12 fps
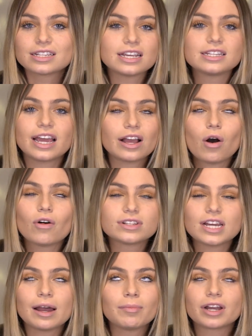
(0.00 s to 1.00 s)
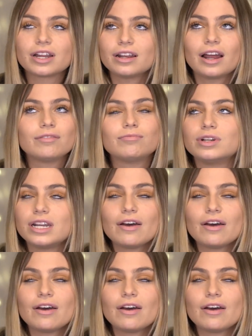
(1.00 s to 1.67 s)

because I sang all the time. I would